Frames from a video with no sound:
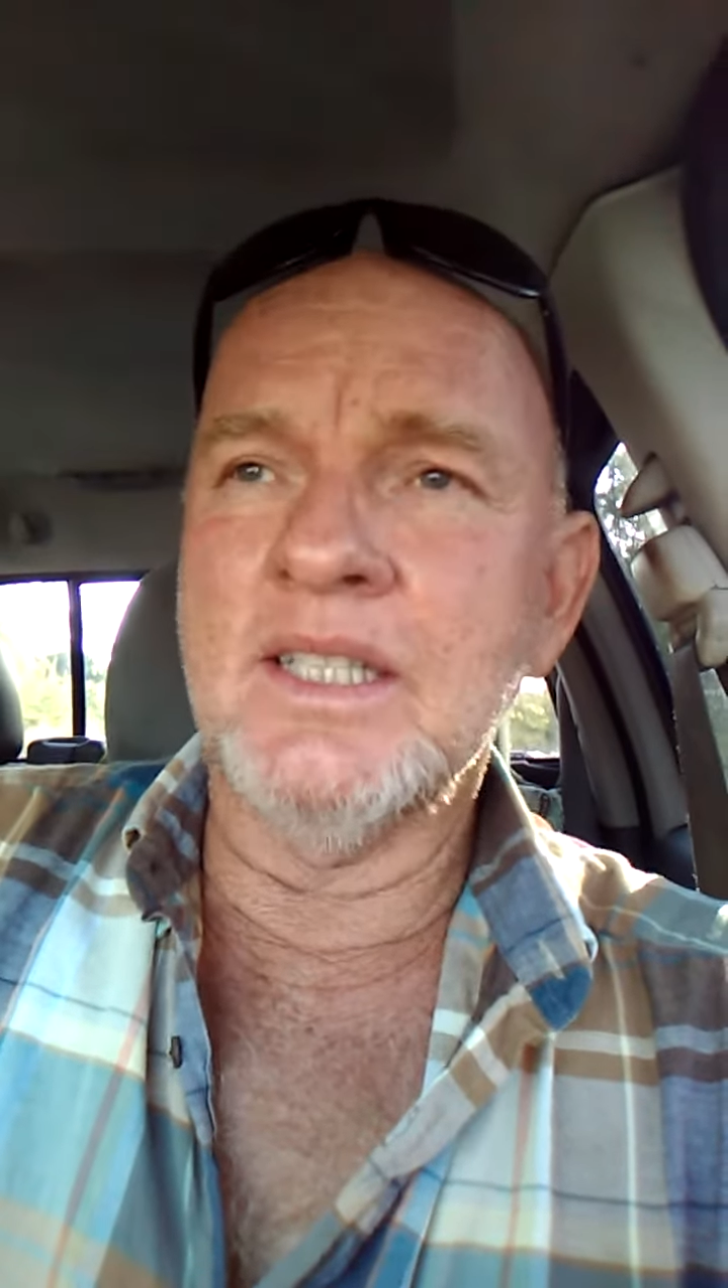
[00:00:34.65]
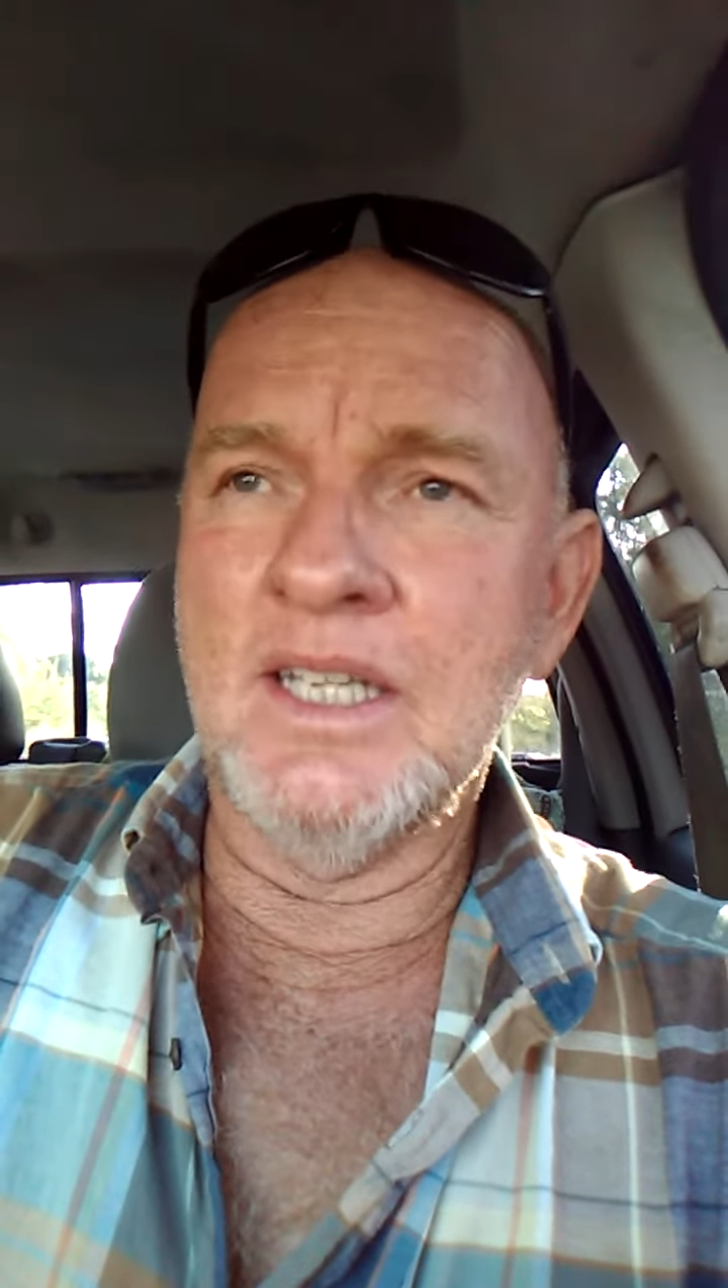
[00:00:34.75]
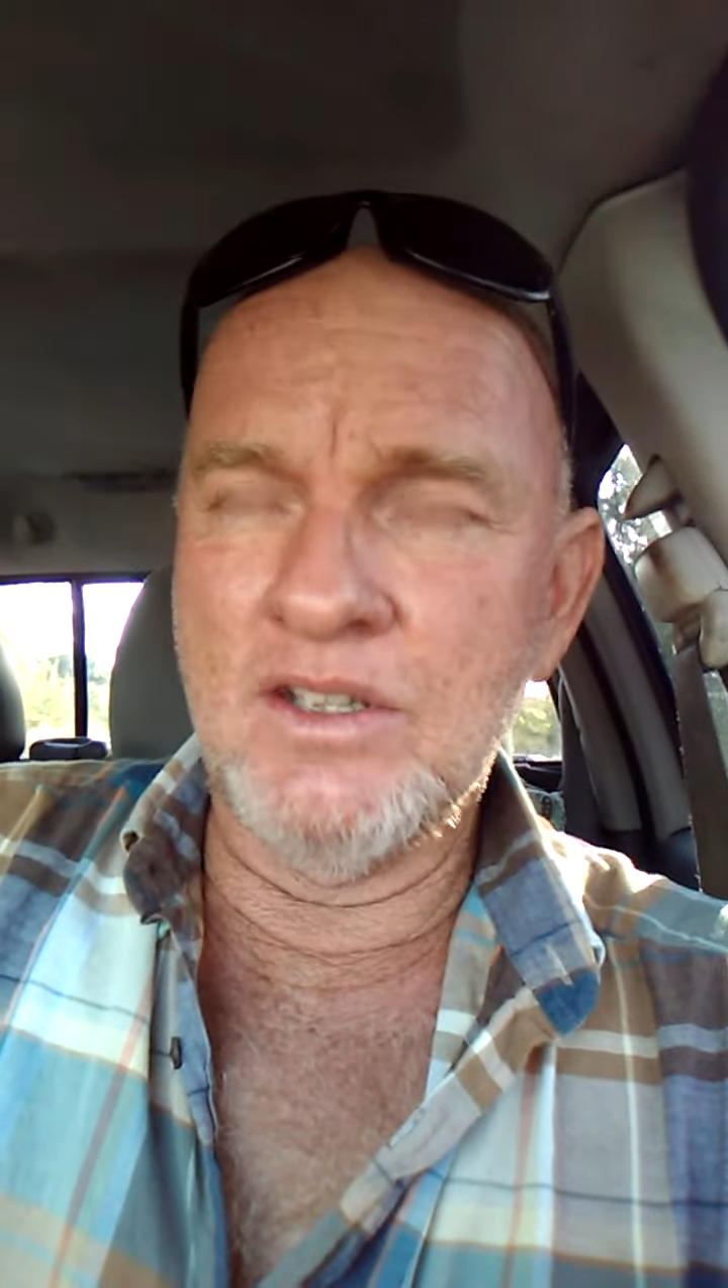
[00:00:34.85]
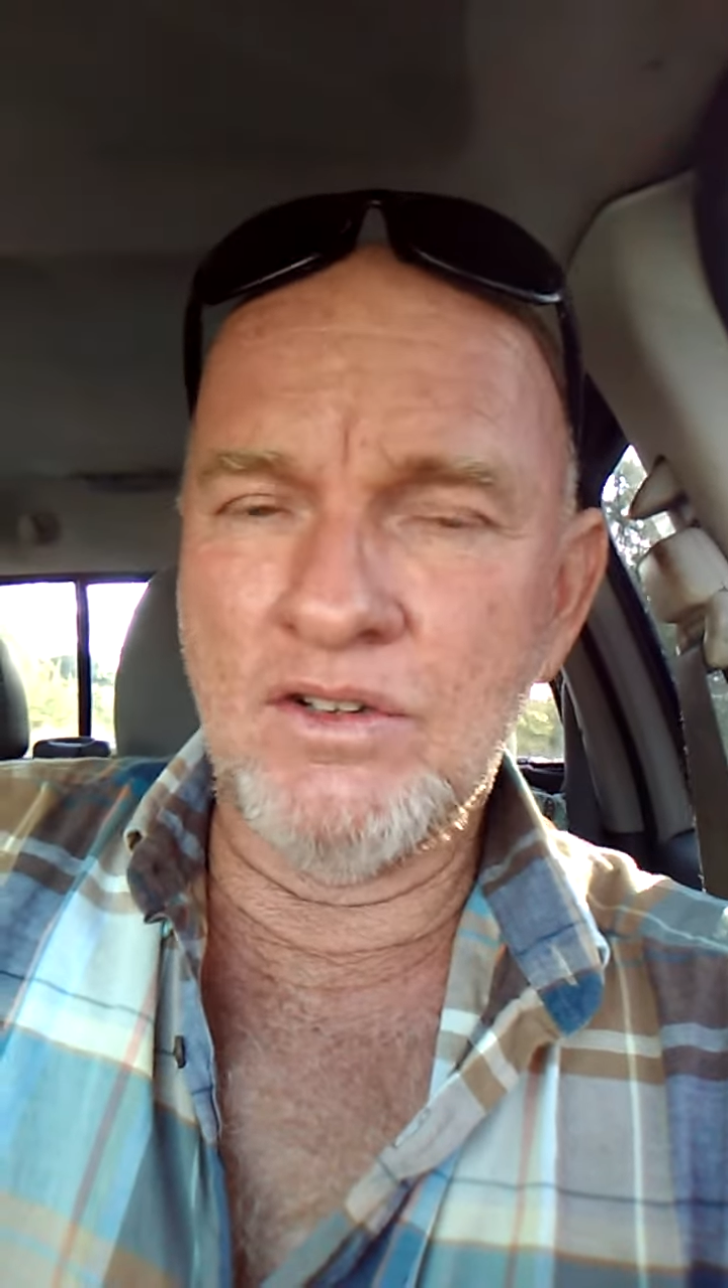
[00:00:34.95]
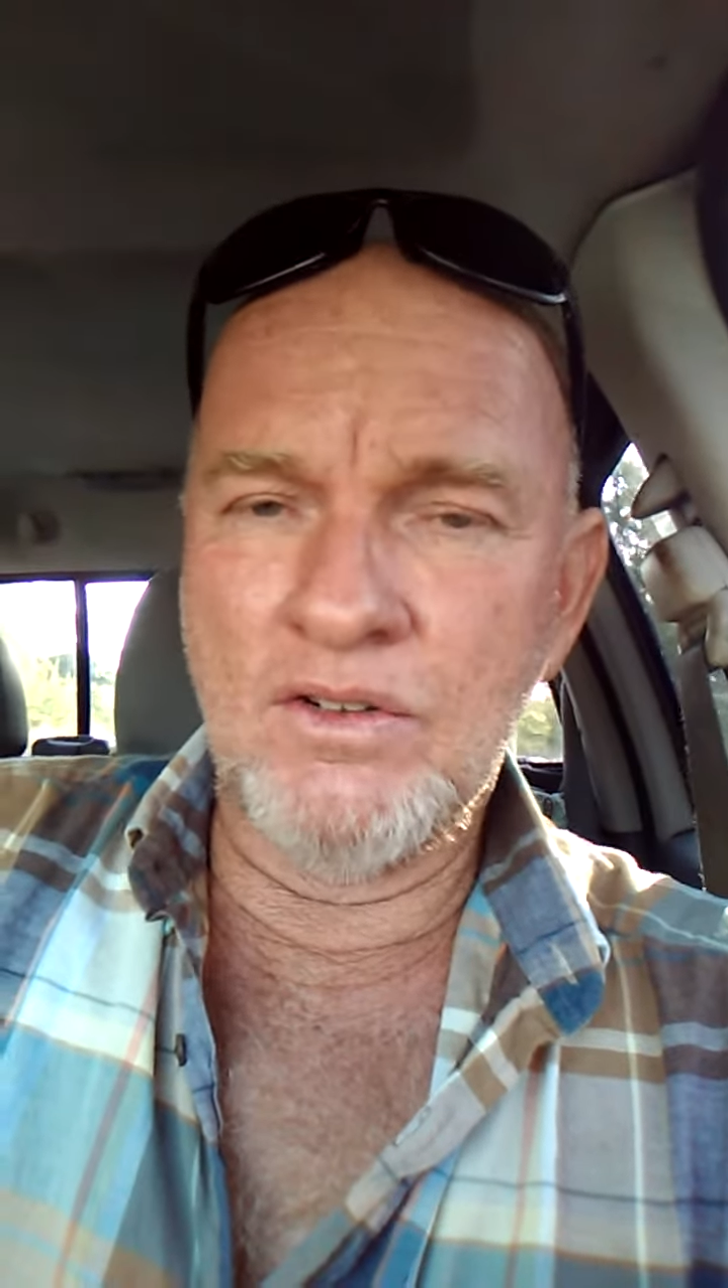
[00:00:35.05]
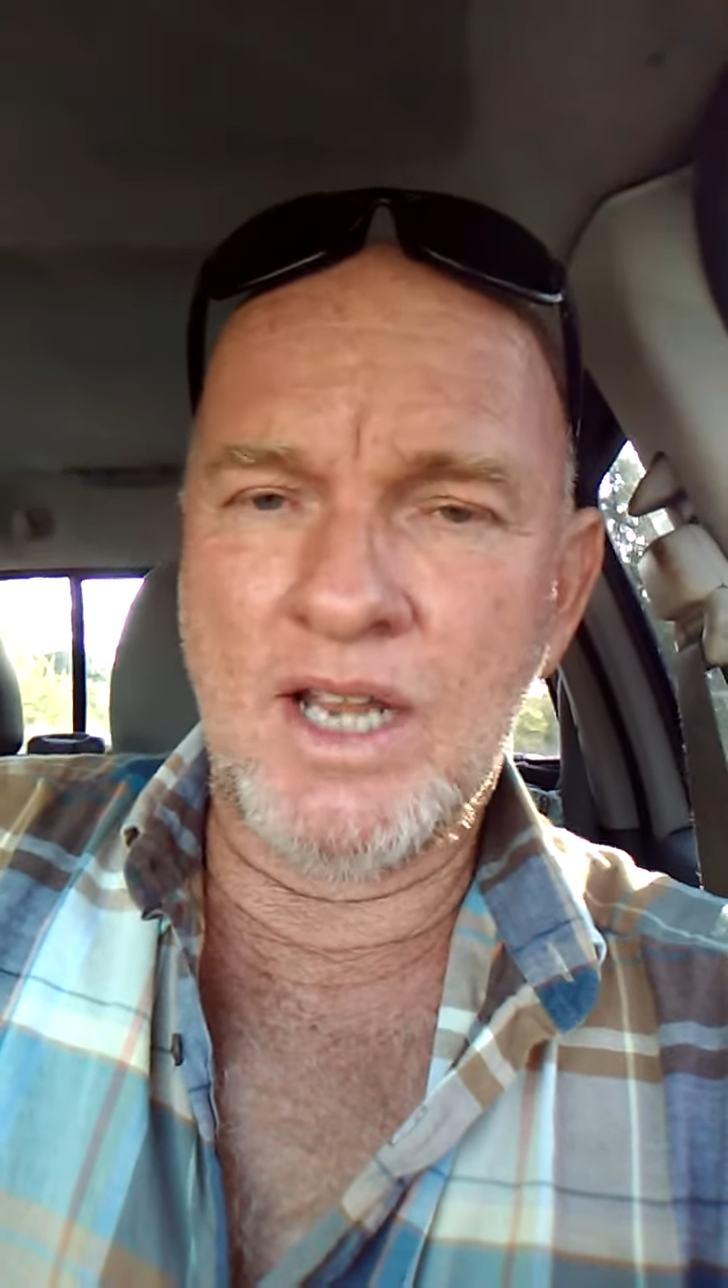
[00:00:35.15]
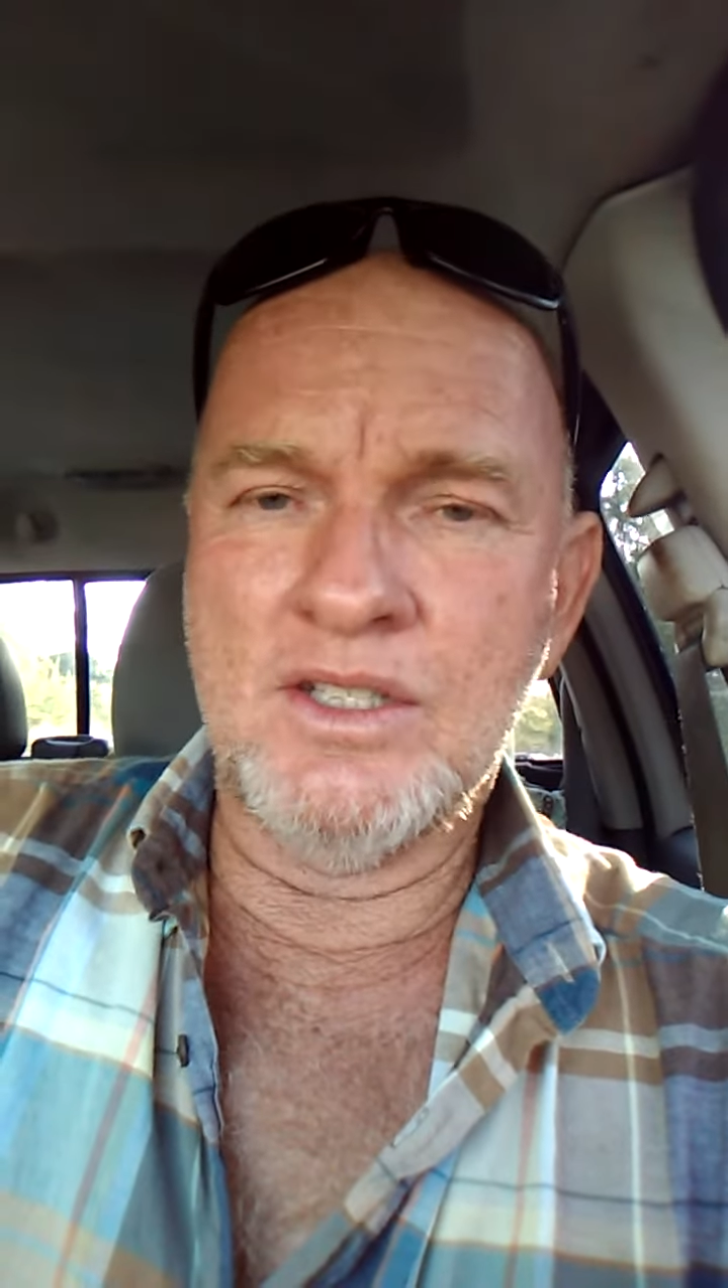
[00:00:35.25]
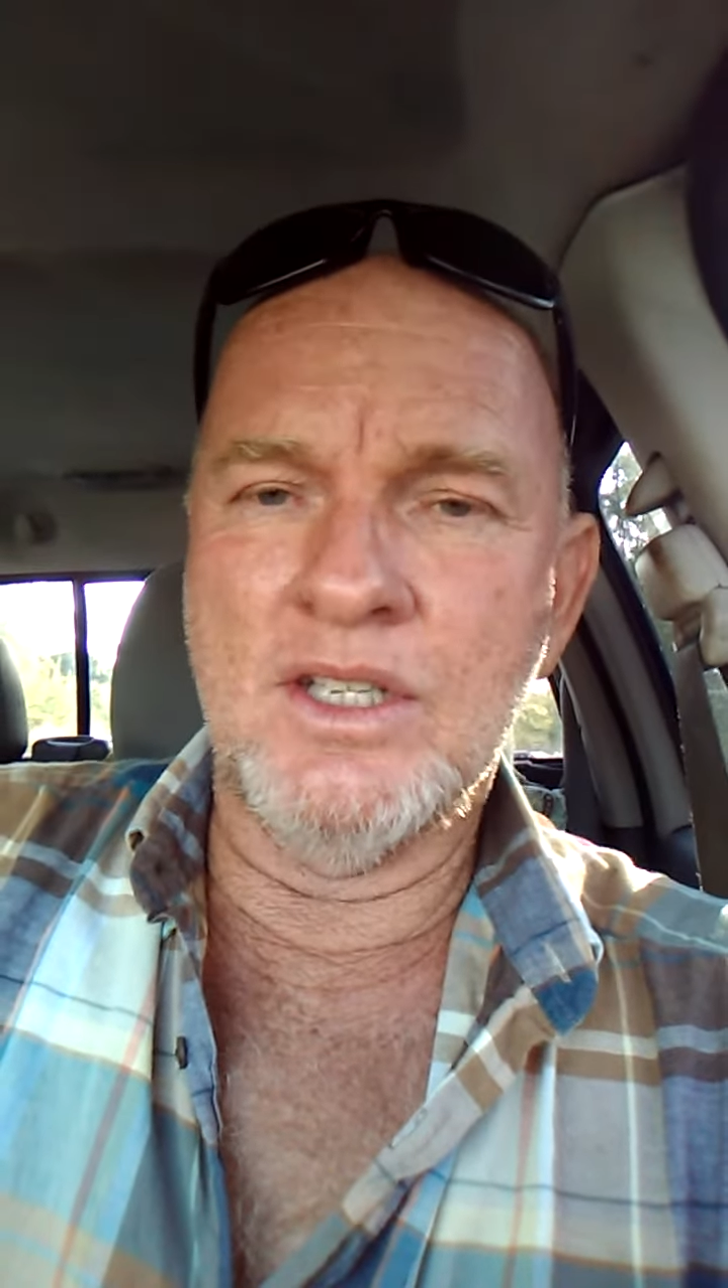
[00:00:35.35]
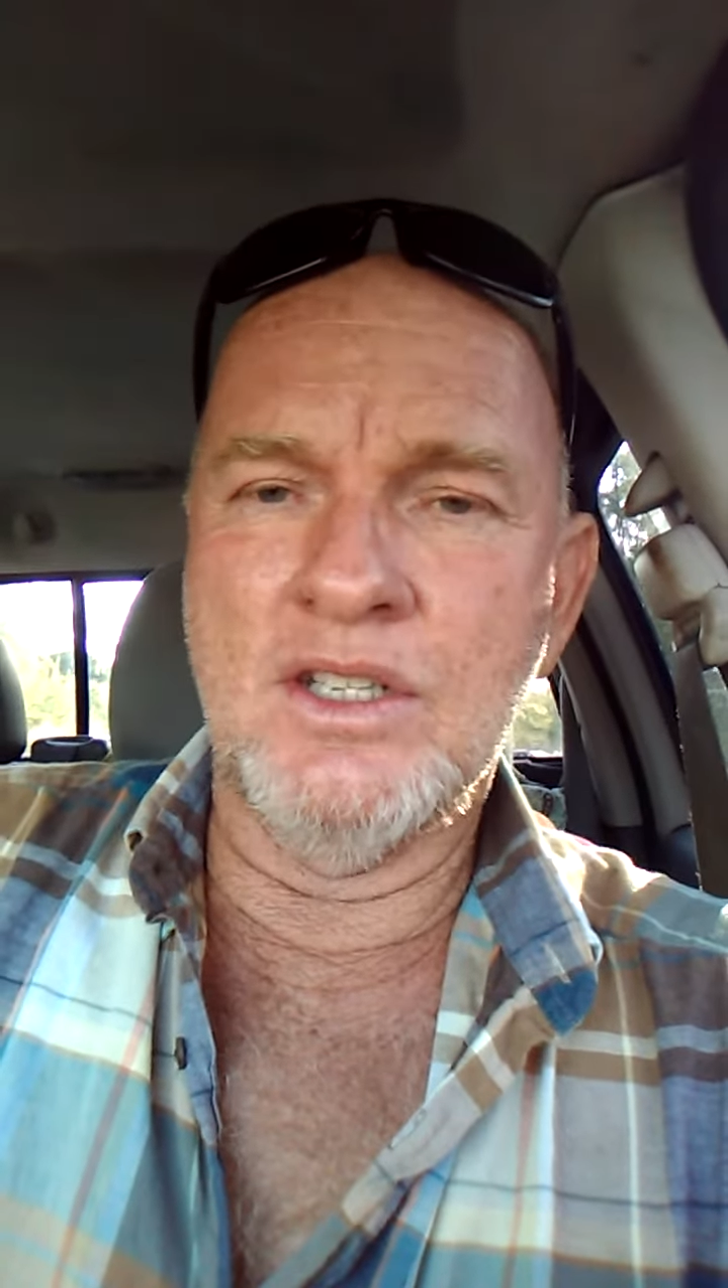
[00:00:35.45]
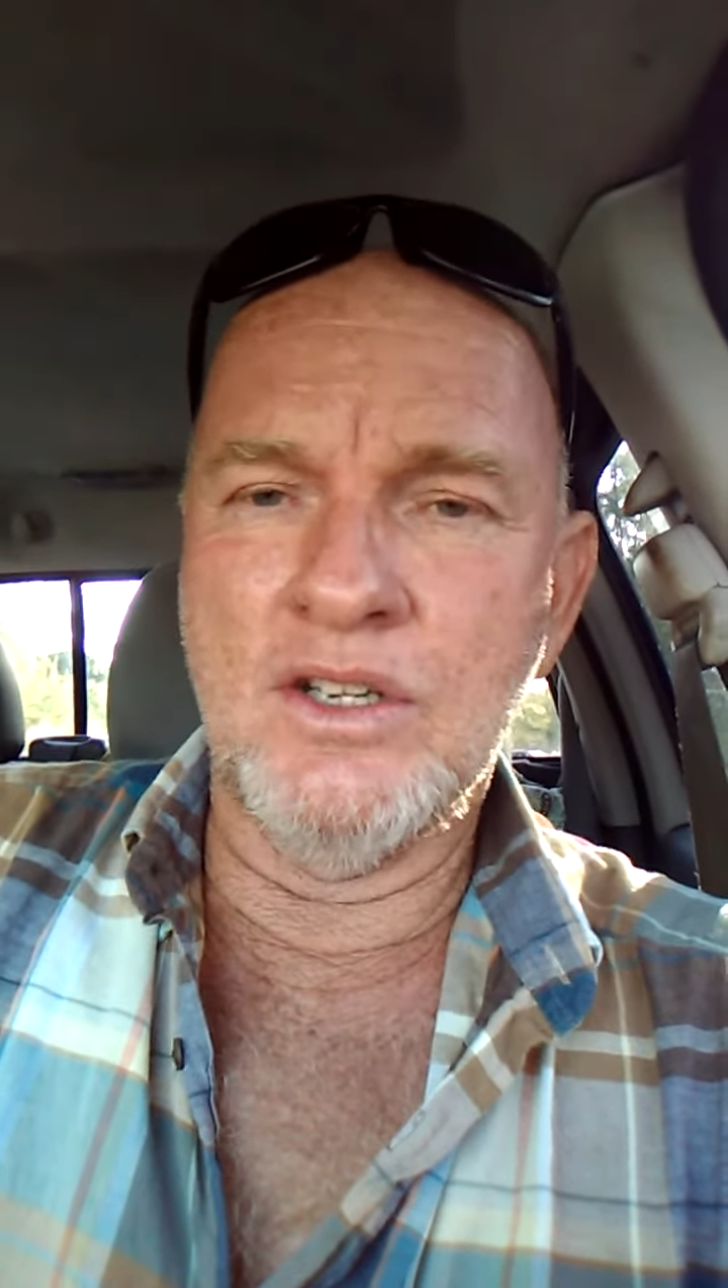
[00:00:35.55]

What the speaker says: interested to